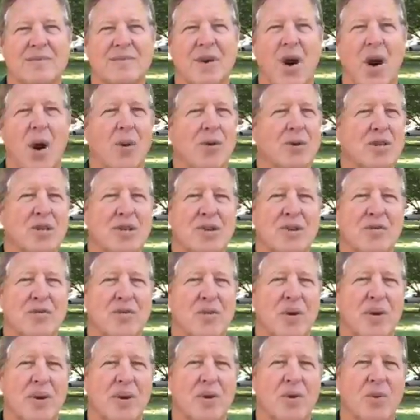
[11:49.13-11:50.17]
Always here
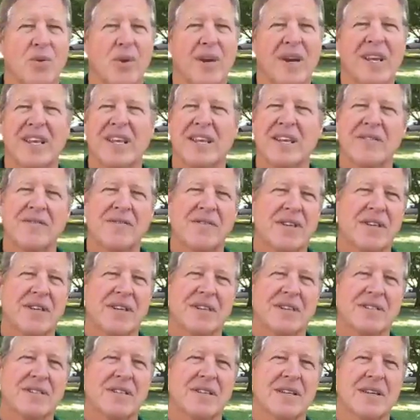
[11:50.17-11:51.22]
for you. What a gift it
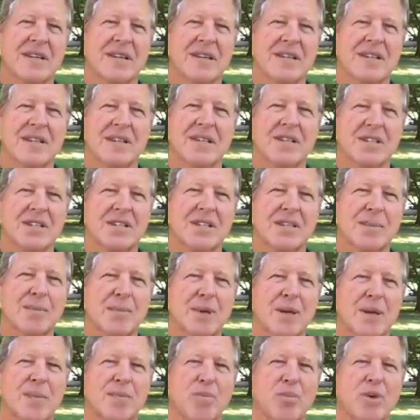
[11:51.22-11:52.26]
is to just
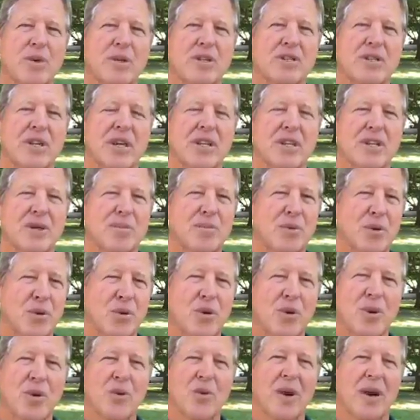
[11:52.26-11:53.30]
simply appreciate the
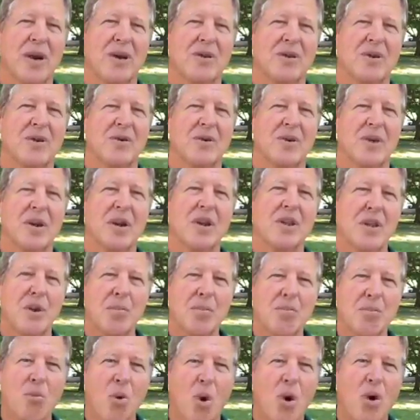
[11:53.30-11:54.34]
beauty around you. The
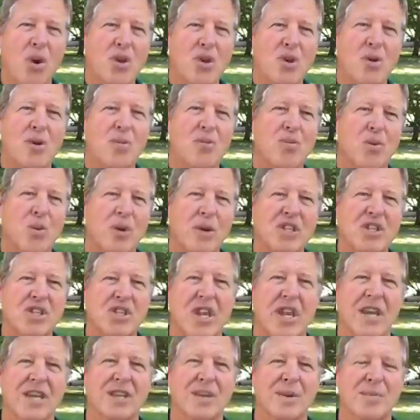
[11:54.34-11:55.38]
more you
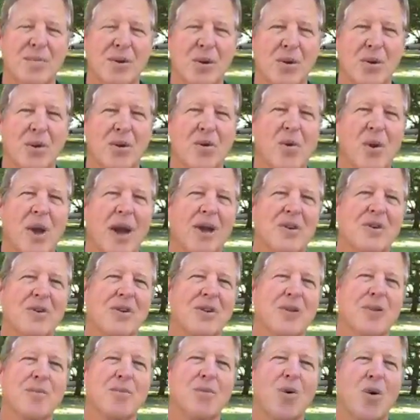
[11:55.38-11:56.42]
appreciate the beauty around you,
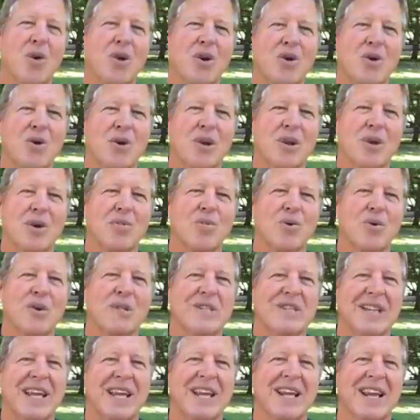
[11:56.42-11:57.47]
the more you can
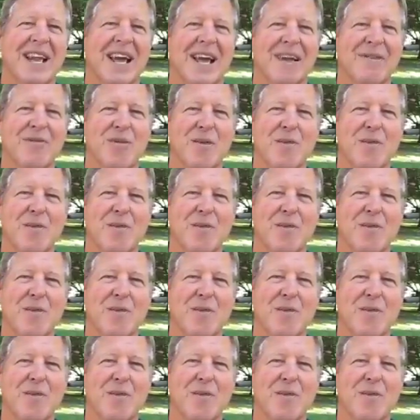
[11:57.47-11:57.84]
appreciate life.